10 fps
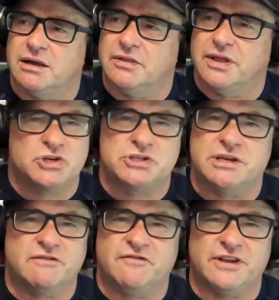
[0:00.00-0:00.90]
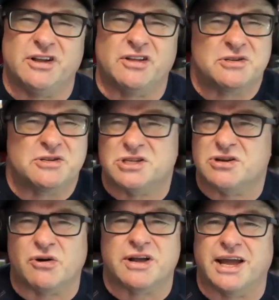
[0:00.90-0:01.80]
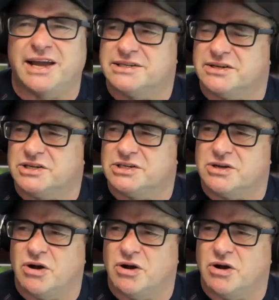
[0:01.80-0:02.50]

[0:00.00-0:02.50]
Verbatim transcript: just didn't fit, you know, those stock gags that are just